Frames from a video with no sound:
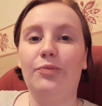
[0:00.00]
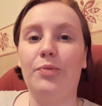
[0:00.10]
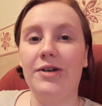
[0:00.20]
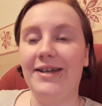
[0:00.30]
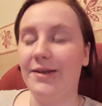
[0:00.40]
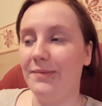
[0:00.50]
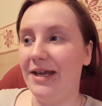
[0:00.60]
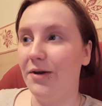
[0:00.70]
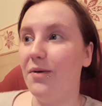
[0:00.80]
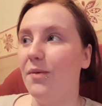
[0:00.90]
putting them
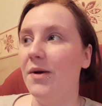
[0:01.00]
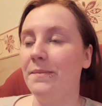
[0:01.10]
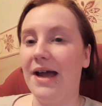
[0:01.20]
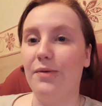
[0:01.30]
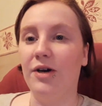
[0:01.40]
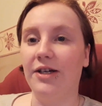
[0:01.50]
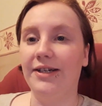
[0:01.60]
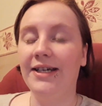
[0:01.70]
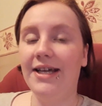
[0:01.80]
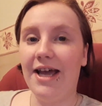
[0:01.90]
in one by
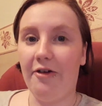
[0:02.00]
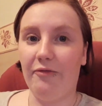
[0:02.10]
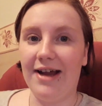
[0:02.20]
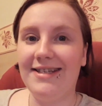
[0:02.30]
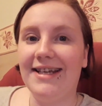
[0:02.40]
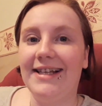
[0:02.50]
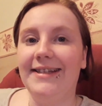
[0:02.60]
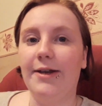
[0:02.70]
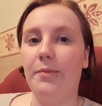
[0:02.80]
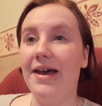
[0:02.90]
one and writing a
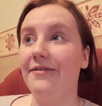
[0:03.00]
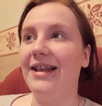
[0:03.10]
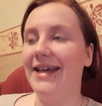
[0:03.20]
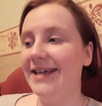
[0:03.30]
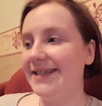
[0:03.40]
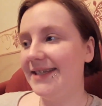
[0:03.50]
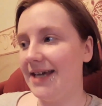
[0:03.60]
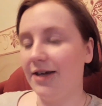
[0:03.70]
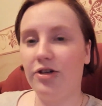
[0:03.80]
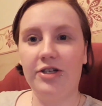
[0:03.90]
little bit of a list.
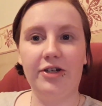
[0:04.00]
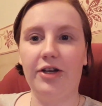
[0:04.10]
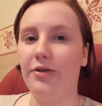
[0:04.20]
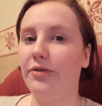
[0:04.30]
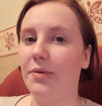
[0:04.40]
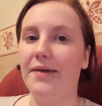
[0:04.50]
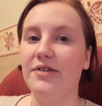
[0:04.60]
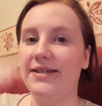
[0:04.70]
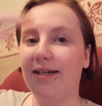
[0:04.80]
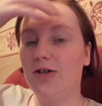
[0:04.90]
I couldn't go through
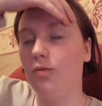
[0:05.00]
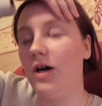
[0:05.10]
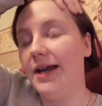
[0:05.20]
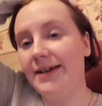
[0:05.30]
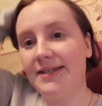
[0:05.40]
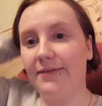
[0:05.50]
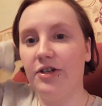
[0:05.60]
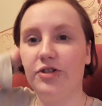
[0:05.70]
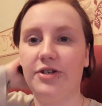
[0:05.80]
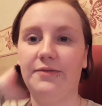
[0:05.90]
every single one out of
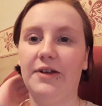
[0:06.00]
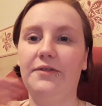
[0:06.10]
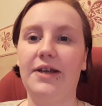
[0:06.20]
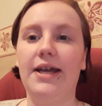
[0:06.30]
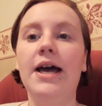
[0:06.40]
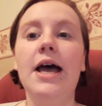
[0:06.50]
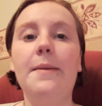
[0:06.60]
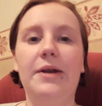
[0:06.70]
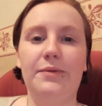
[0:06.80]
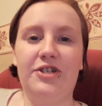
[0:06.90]
750,
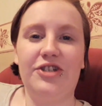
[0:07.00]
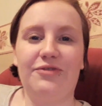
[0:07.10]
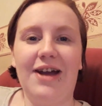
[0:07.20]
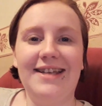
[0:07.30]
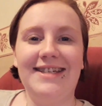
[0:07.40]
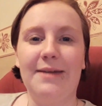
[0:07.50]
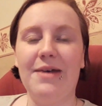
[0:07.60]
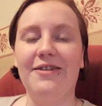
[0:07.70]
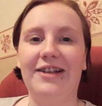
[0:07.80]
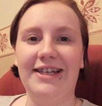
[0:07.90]
but it was just writing a
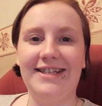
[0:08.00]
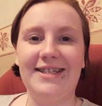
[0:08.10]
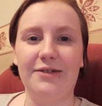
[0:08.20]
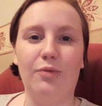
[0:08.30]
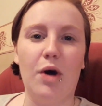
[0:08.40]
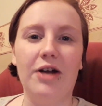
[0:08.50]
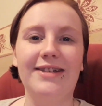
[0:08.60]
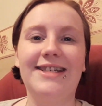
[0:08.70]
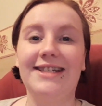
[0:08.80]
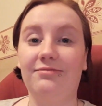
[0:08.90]
bit of a list of
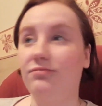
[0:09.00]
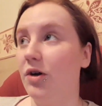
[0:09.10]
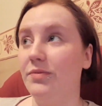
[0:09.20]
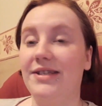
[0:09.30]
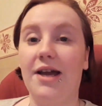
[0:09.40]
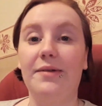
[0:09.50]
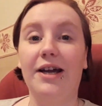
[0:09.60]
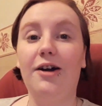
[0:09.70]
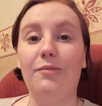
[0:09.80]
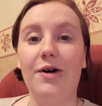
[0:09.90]
what was
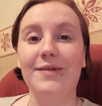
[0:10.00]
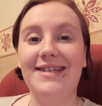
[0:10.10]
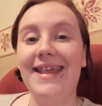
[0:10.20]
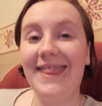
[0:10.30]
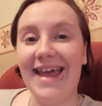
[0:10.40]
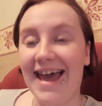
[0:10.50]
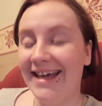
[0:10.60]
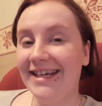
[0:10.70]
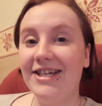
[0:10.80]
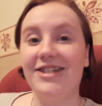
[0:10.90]
going on, what was in
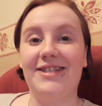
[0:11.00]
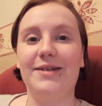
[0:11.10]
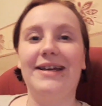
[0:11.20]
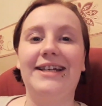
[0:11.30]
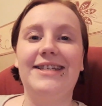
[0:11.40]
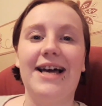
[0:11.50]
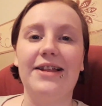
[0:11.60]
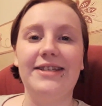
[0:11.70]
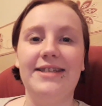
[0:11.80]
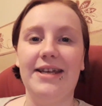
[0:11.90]
there, just so I could
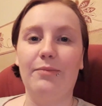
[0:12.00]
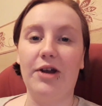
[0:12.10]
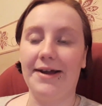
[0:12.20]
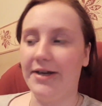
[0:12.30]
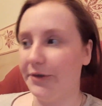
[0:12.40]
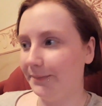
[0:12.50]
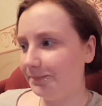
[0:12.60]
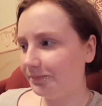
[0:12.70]
tell the team what I knew.